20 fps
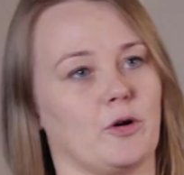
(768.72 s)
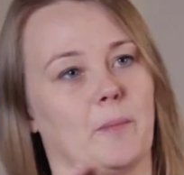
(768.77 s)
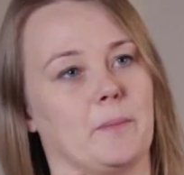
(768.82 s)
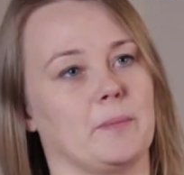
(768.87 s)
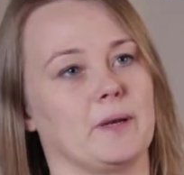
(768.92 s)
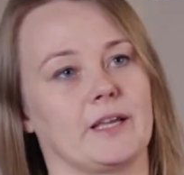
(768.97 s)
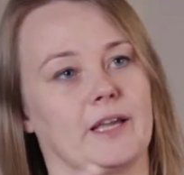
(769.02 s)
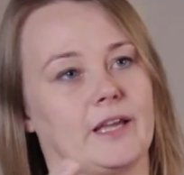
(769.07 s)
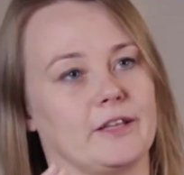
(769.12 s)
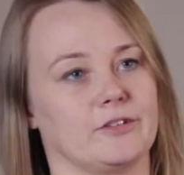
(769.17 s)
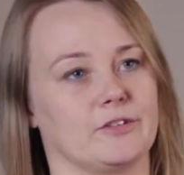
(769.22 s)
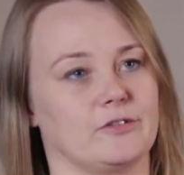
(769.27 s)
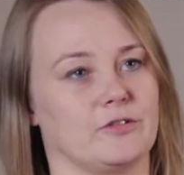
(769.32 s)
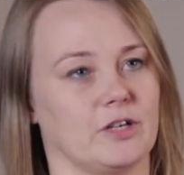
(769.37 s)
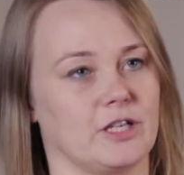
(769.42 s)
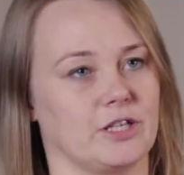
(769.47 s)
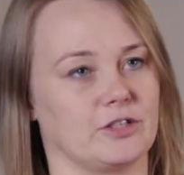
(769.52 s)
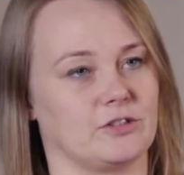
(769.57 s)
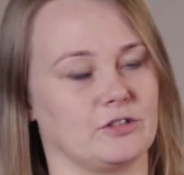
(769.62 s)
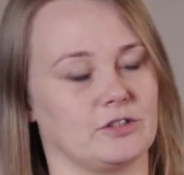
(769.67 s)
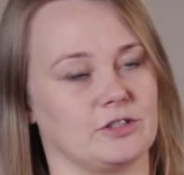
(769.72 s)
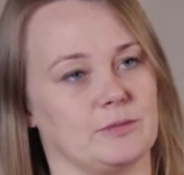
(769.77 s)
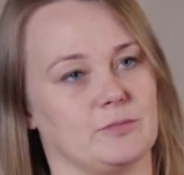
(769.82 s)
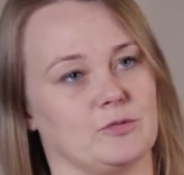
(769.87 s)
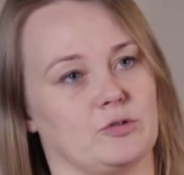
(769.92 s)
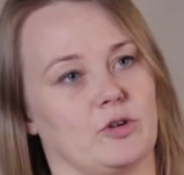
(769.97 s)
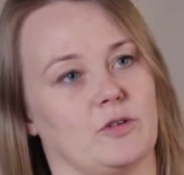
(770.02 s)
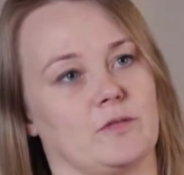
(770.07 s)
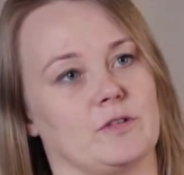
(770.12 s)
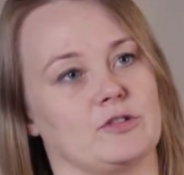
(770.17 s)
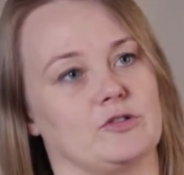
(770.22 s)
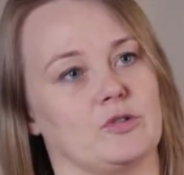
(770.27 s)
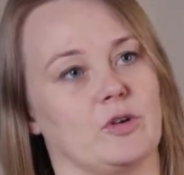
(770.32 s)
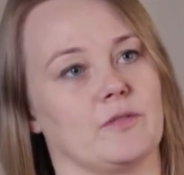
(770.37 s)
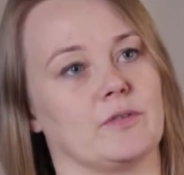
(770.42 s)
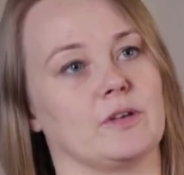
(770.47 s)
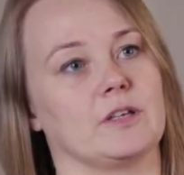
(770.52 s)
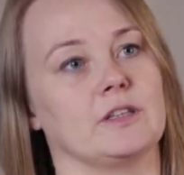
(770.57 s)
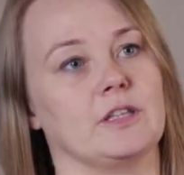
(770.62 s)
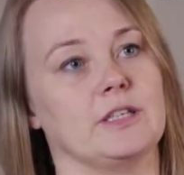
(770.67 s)
complicated relationships towards you.
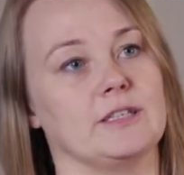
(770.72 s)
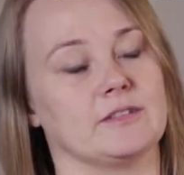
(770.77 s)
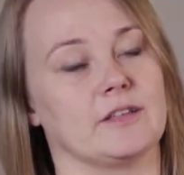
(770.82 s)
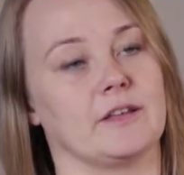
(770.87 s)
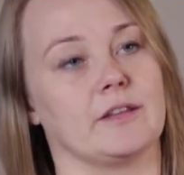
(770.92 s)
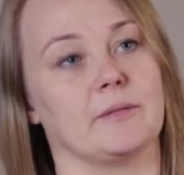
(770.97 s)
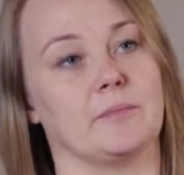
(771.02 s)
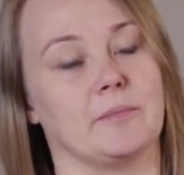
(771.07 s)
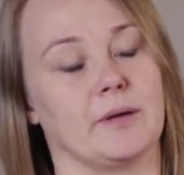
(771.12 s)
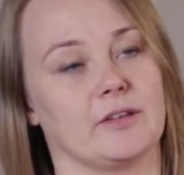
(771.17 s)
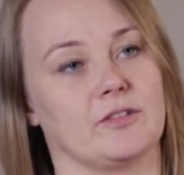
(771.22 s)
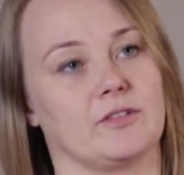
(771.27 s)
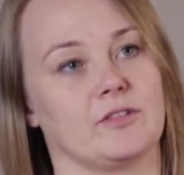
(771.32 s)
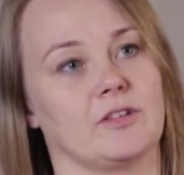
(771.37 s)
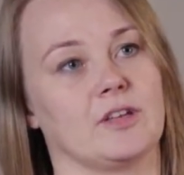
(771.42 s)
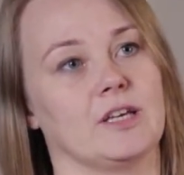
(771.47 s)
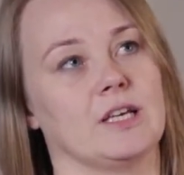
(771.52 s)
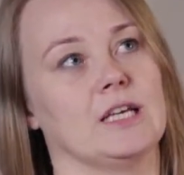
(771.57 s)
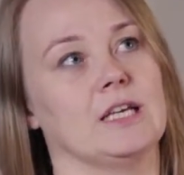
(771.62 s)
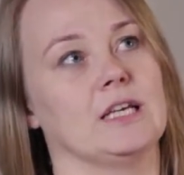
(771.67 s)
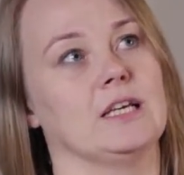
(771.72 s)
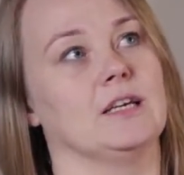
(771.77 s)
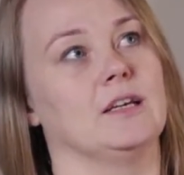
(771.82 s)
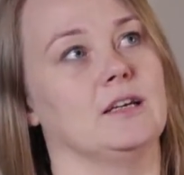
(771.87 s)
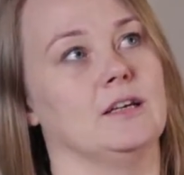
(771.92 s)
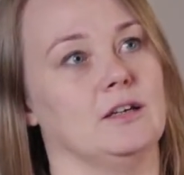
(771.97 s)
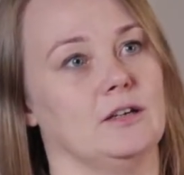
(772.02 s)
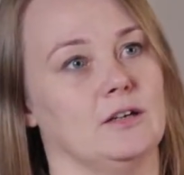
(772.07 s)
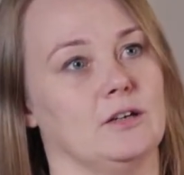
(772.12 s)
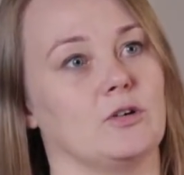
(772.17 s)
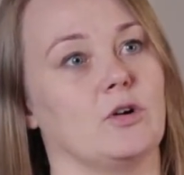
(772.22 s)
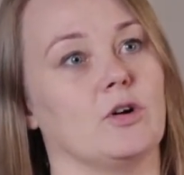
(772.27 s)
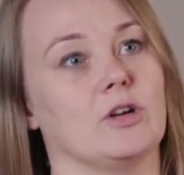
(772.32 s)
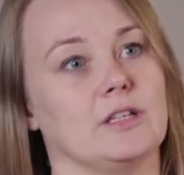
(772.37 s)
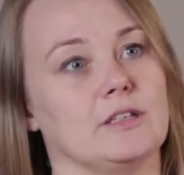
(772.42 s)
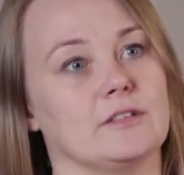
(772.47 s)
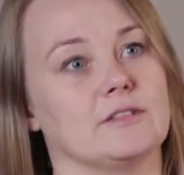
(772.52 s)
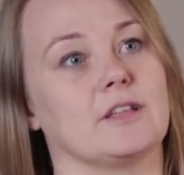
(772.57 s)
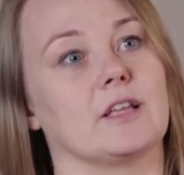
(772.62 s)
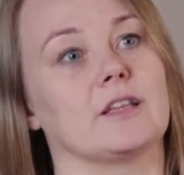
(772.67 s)
I think these are the best
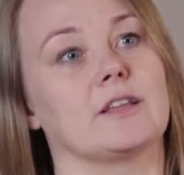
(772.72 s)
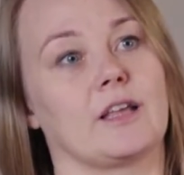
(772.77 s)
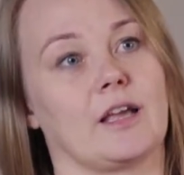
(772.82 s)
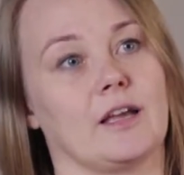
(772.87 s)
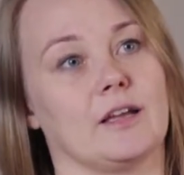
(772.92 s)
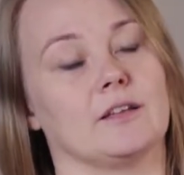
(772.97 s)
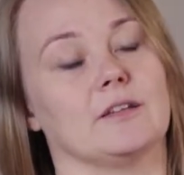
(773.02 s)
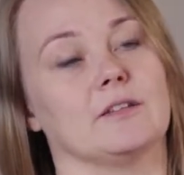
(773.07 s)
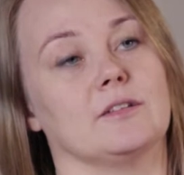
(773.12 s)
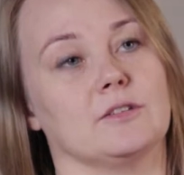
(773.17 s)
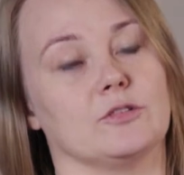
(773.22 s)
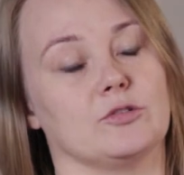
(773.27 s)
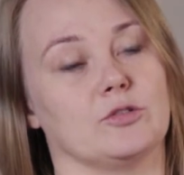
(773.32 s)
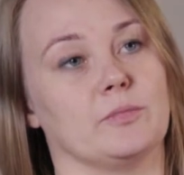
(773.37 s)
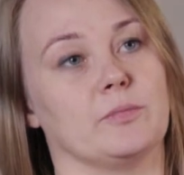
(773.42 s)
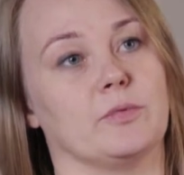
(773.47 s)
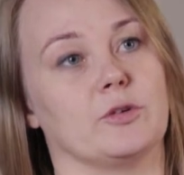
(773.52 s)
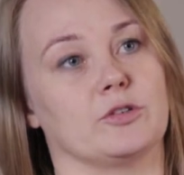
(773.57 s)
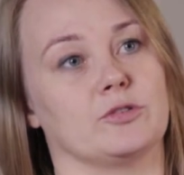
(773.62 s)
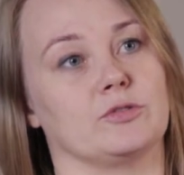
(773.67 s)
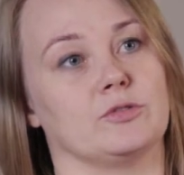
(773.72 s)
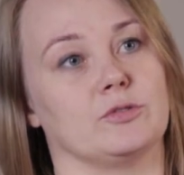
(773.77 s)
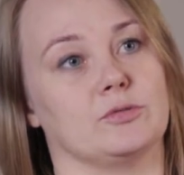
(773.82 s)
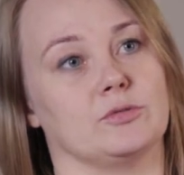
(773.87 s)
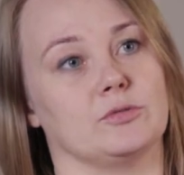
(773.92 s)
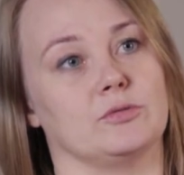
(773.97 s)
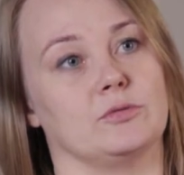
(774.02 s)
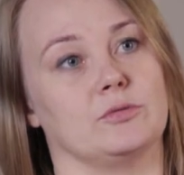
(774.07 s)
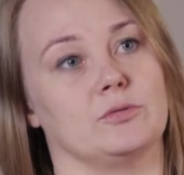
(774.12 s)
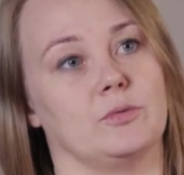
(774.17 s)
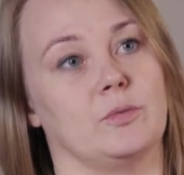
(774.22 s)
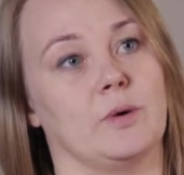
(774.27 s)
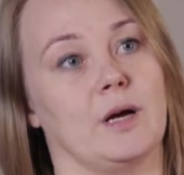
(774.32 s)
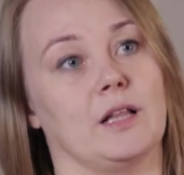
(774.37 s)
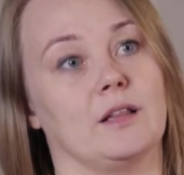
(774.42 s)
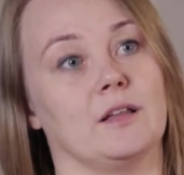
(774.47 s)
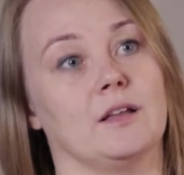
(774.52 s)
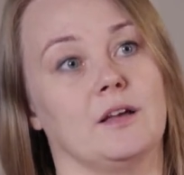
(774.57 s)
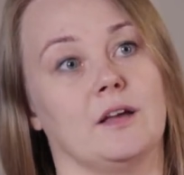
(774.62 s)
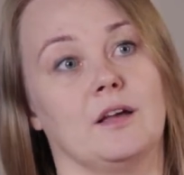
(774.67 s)
colleagues that can support you
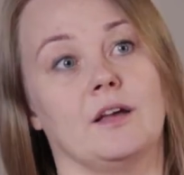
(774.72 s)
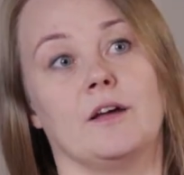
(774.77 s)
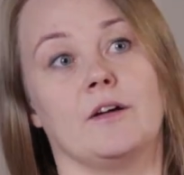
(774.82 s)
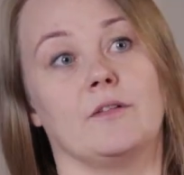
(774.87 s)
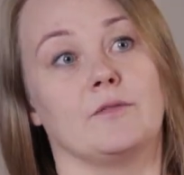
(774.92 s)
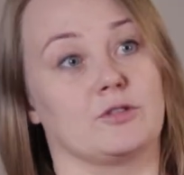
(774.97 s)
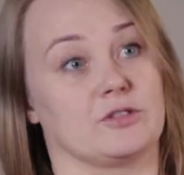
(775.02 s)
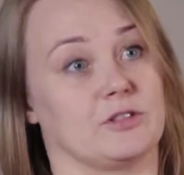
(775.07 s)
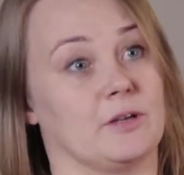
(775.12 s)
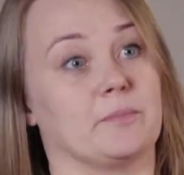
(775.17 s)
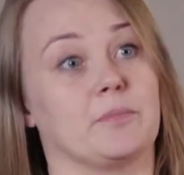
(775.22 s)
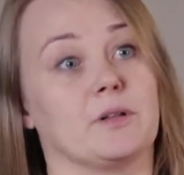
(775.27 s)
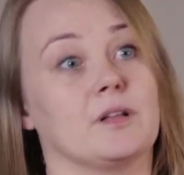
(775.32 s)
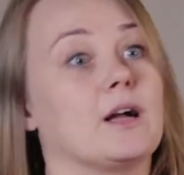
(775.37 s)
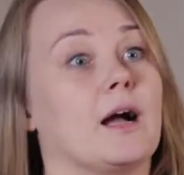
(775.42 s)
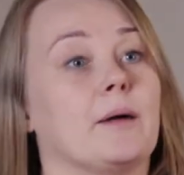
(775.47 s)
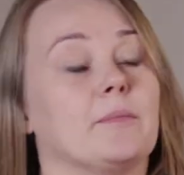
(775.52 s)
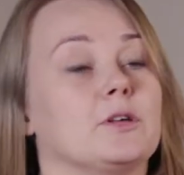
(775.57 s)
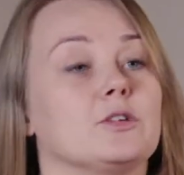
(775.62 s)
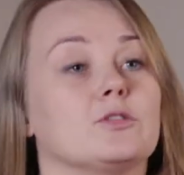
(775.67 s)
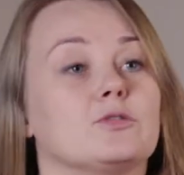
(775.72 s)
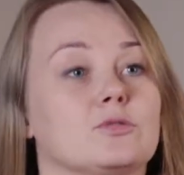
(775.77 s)
well. For example, coming